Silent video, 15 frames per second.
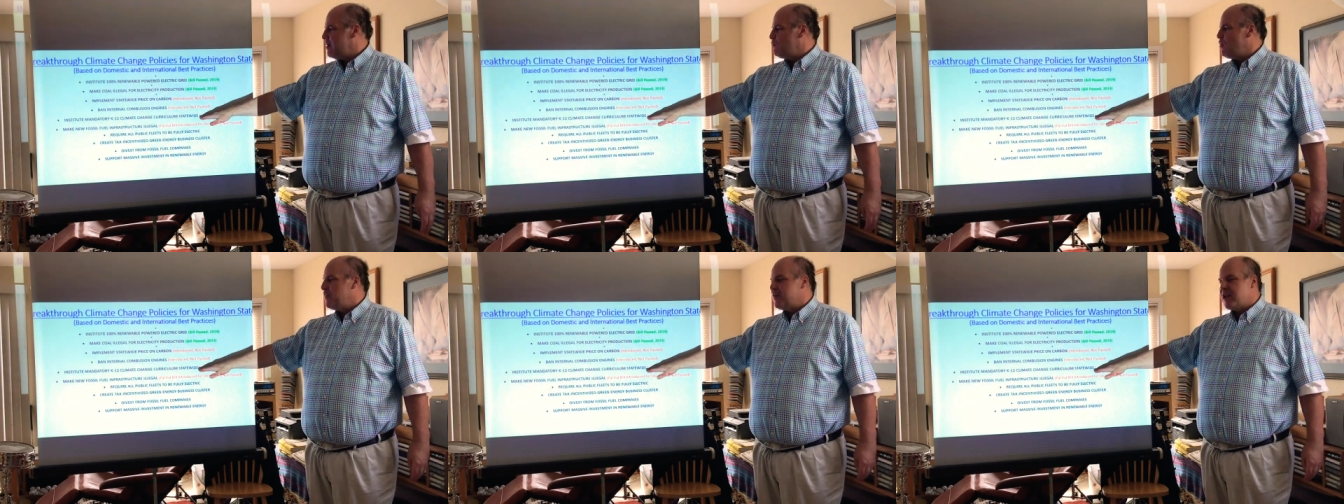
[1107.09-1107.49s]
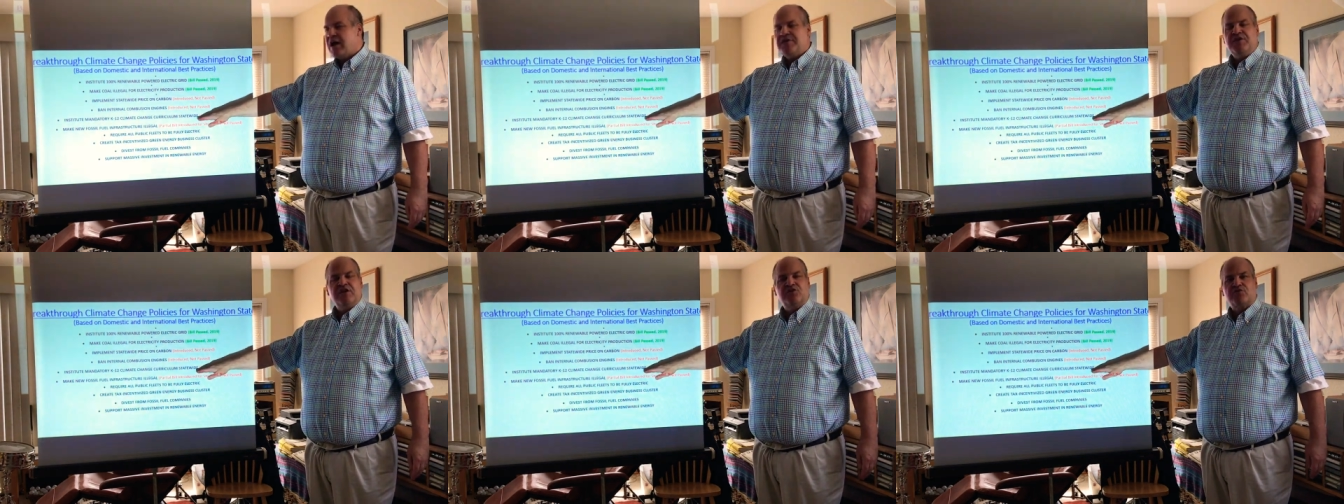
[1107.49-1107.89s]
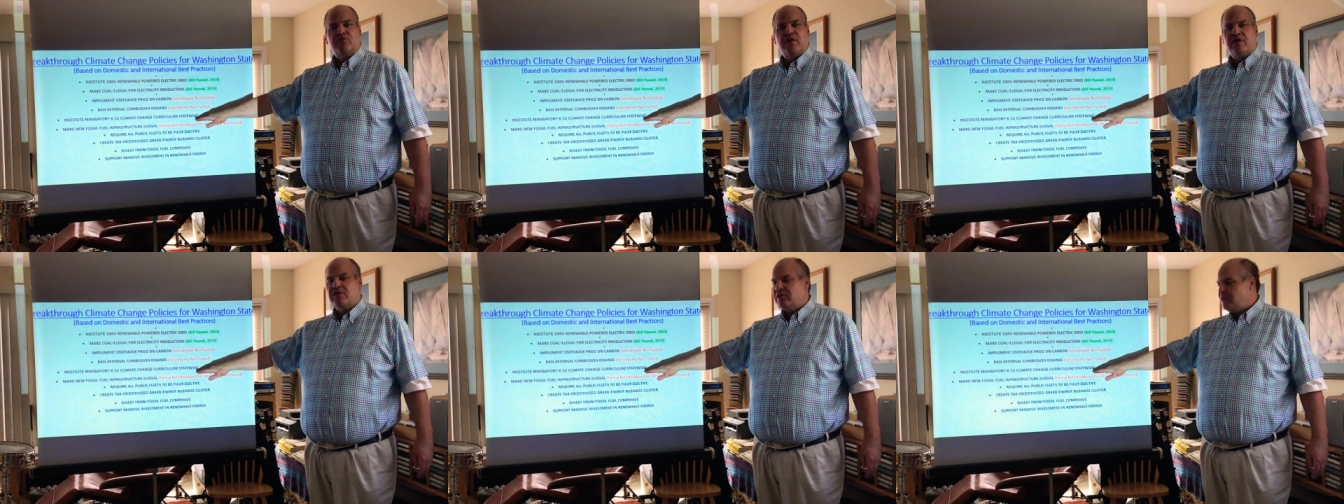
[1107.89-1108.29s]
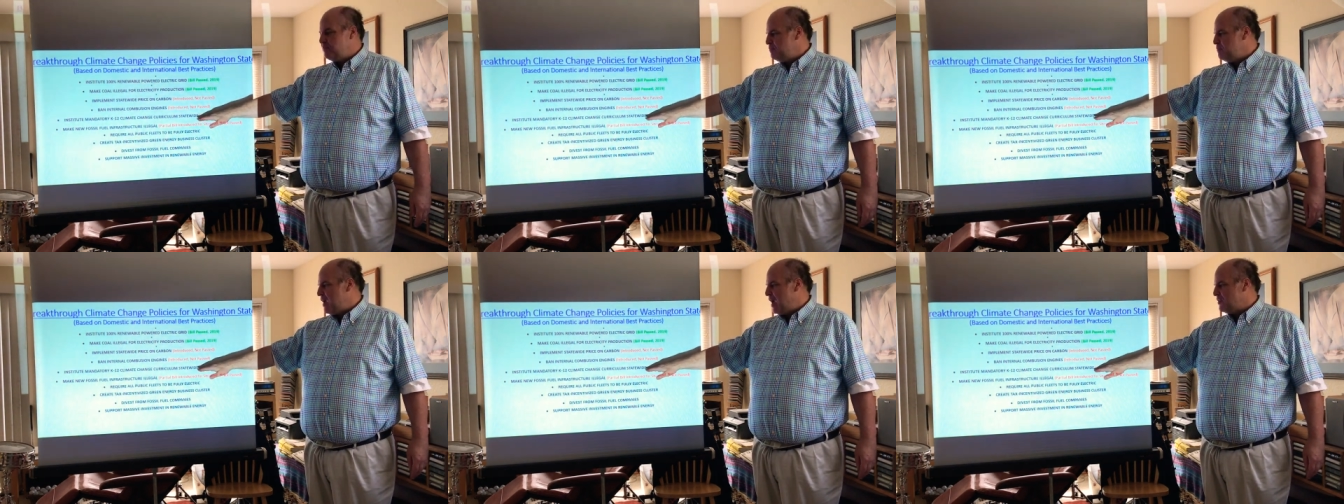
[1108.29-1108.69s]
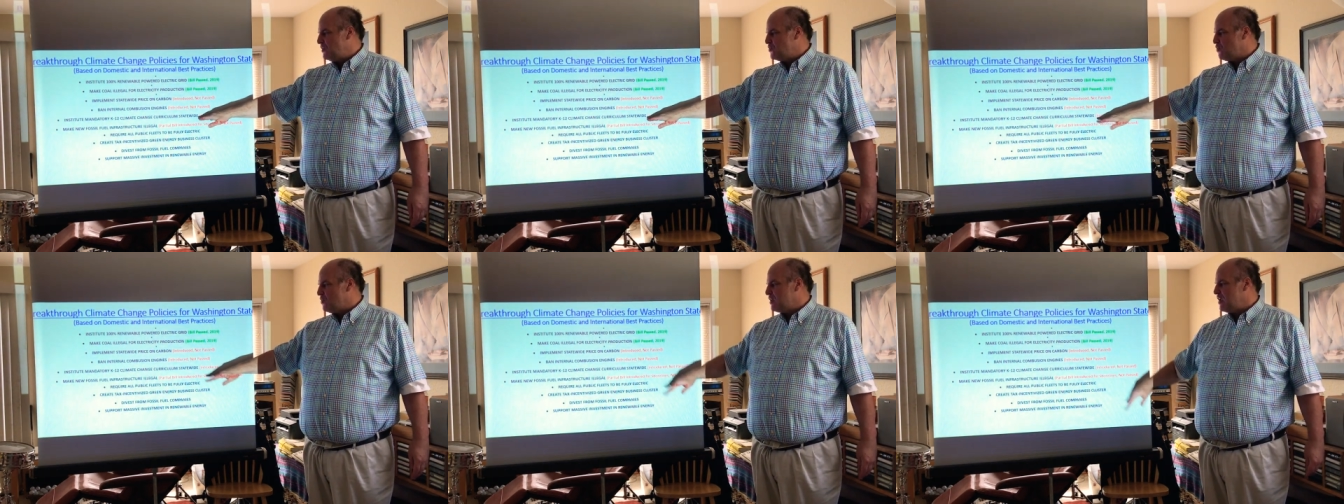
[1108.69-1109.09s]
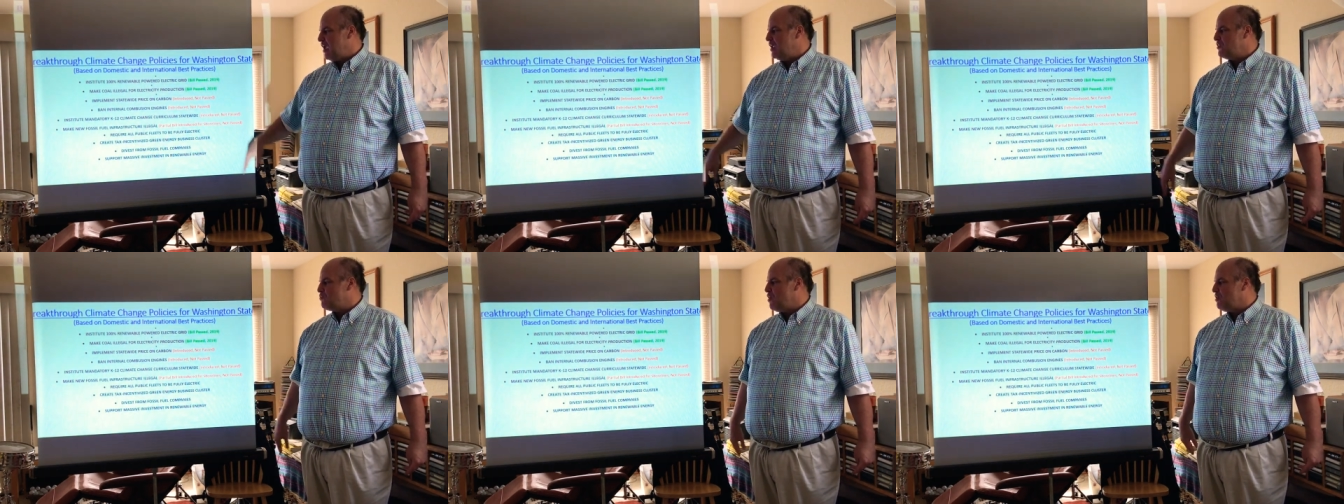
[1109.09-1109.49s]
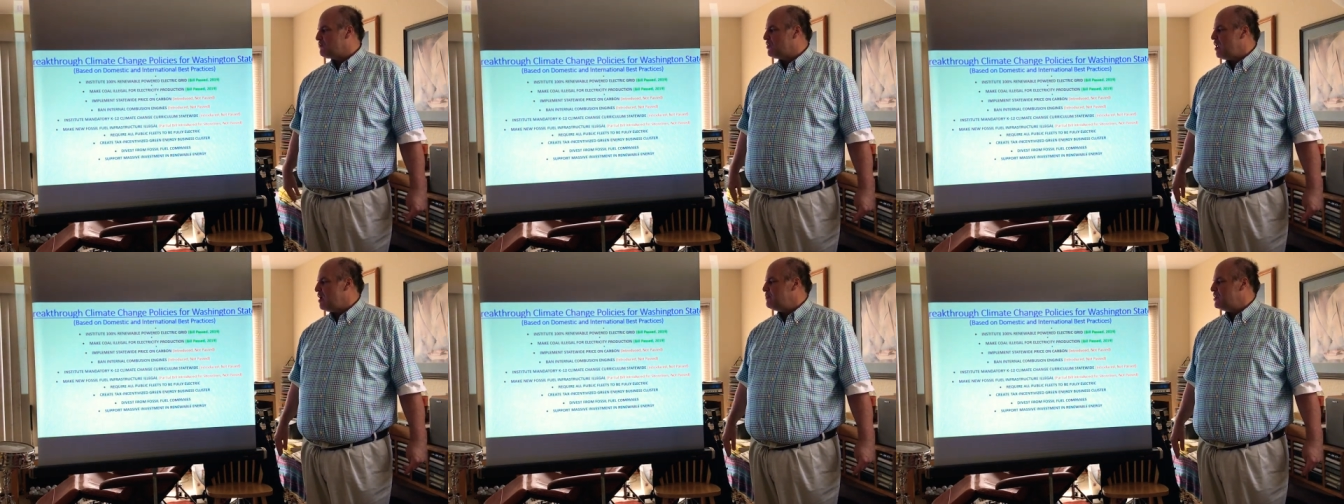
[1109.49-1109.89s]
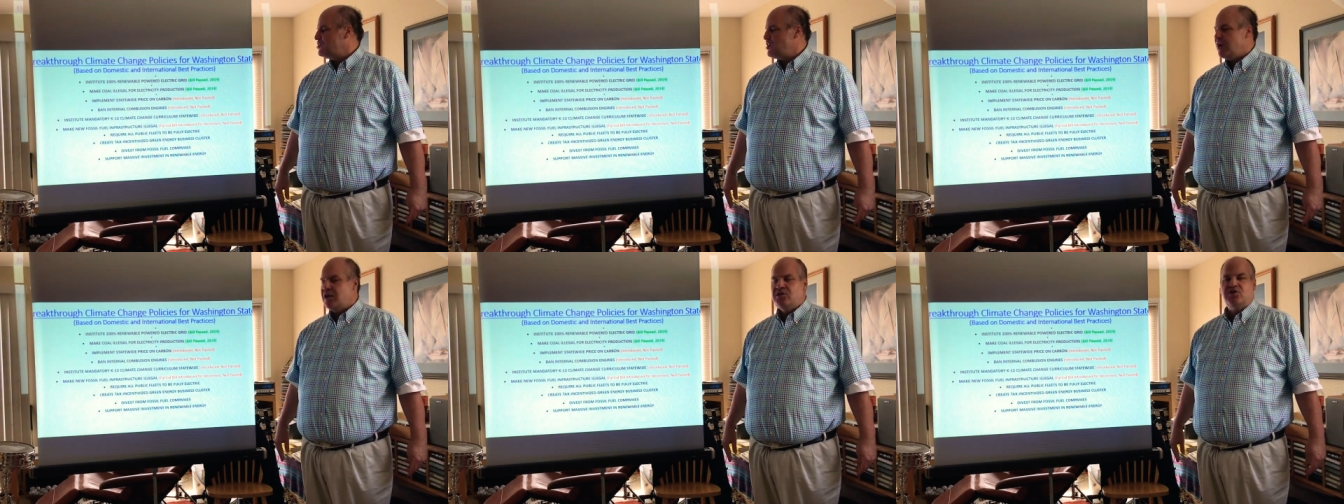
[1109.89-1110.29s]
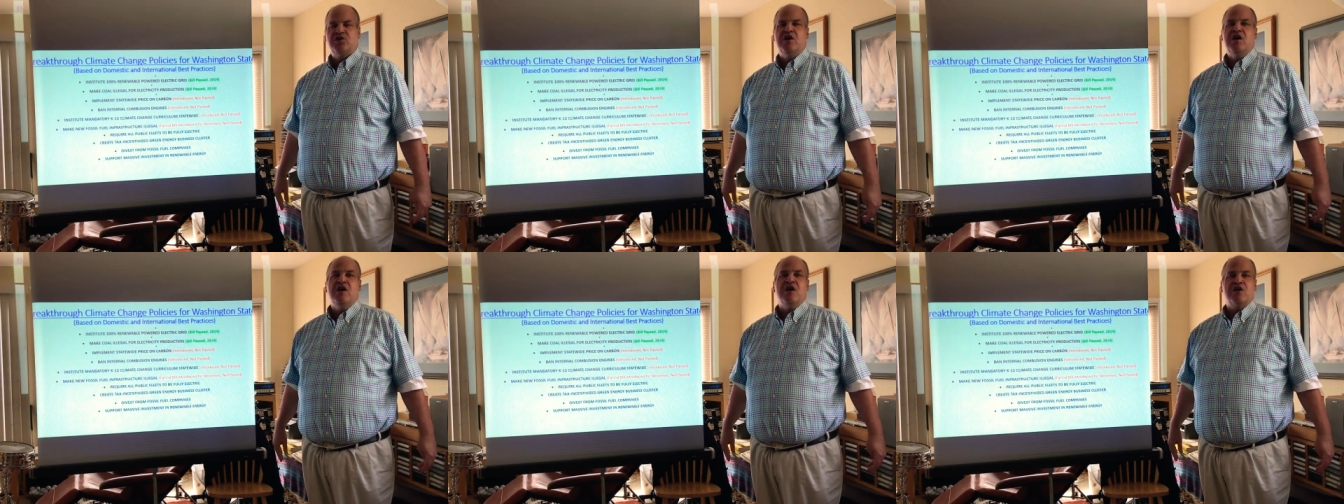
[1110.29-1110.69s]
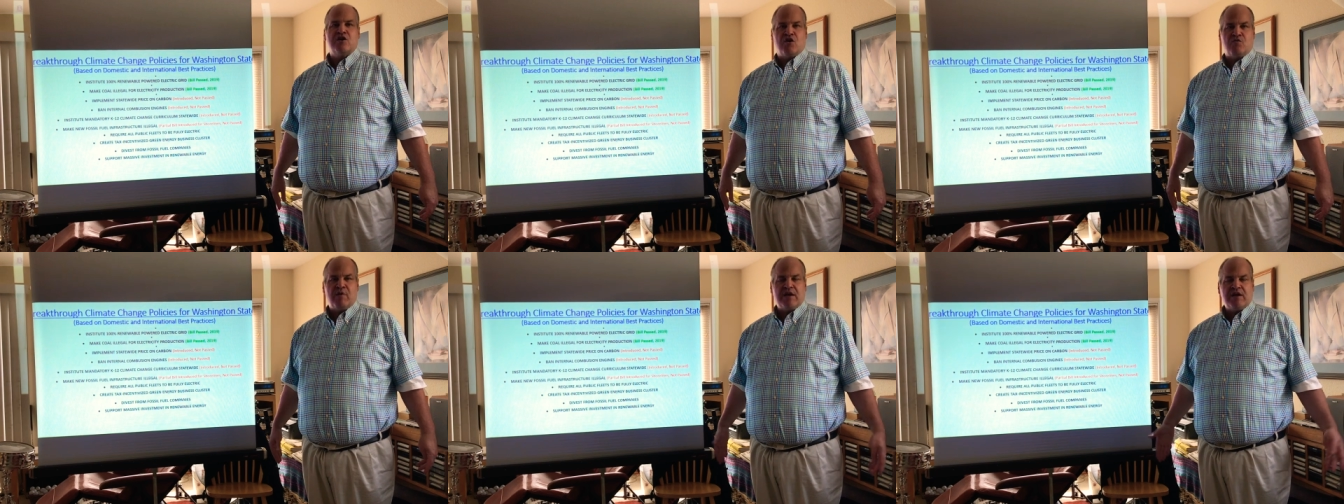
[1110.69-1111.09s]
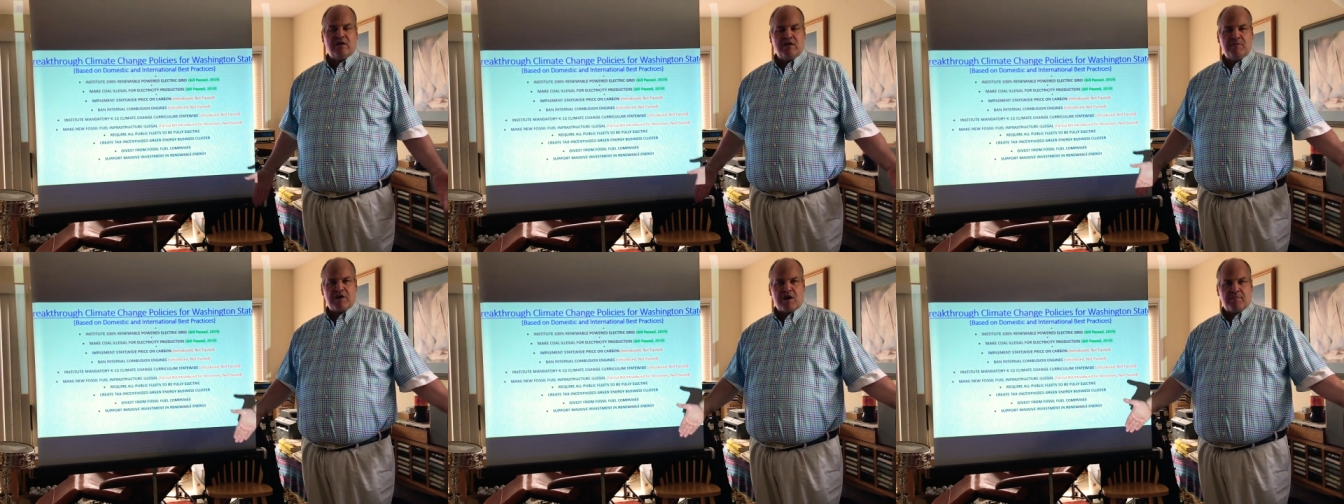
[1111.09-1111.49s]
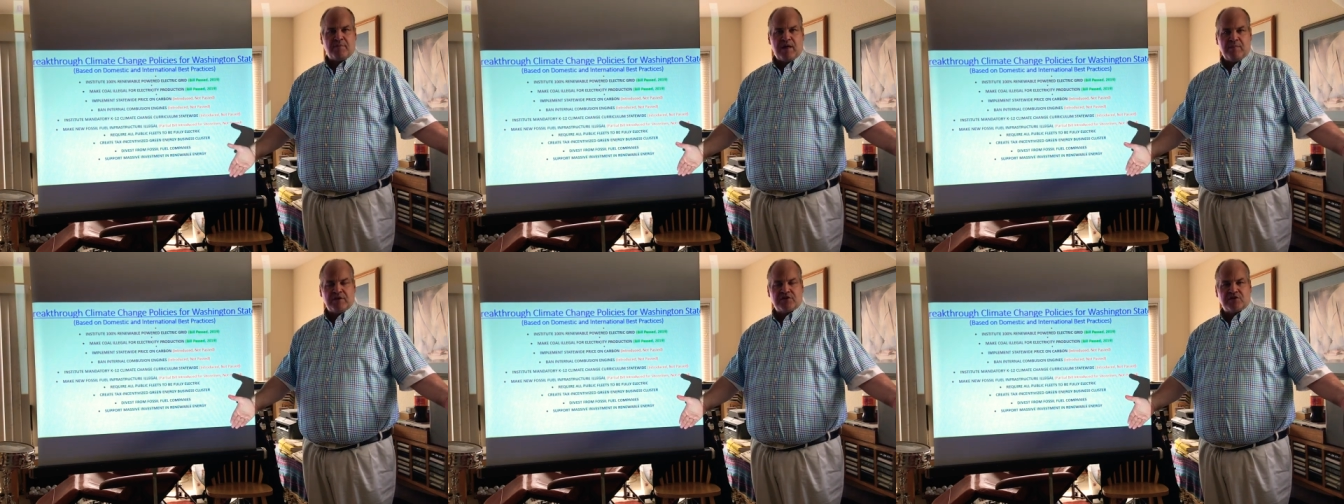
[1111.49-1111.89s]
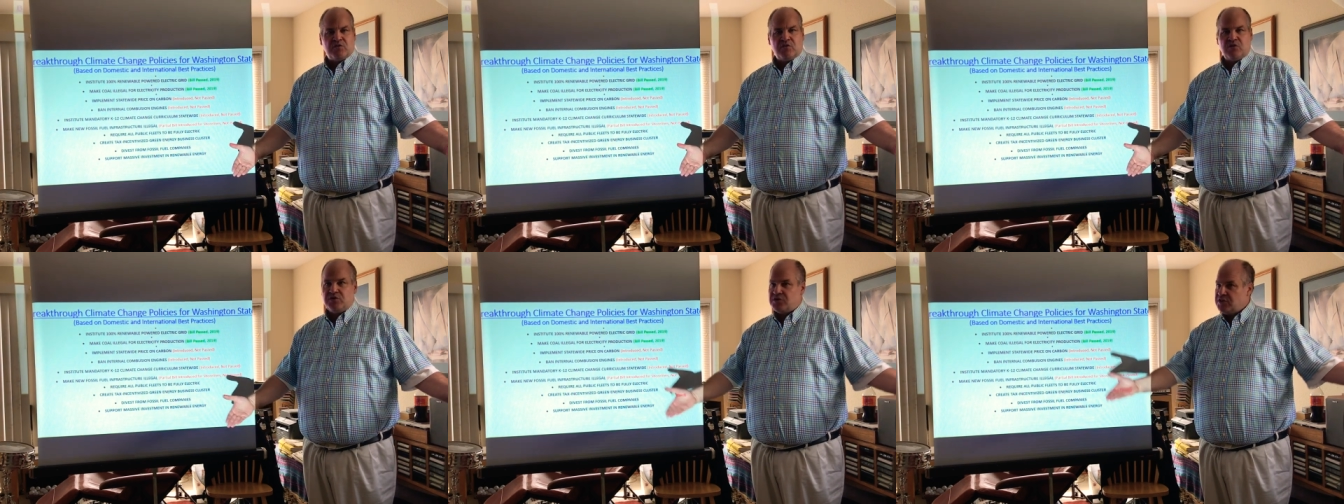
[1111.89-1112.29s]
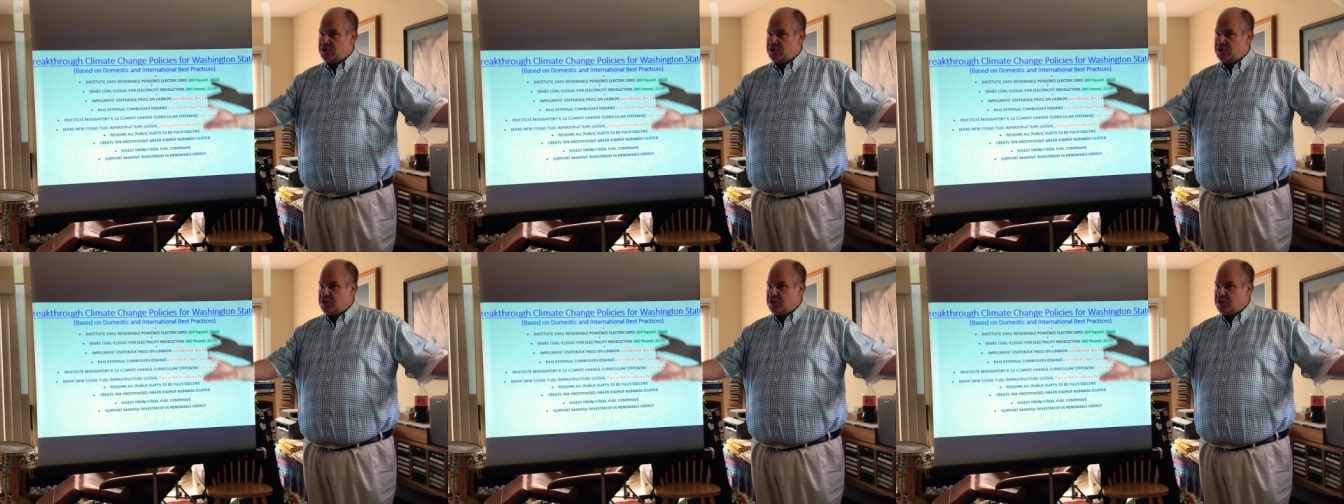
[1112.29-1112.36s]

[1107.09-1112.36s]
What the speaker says: One that I think is critical, mandatory K-12 climate change curriculum in our public schools.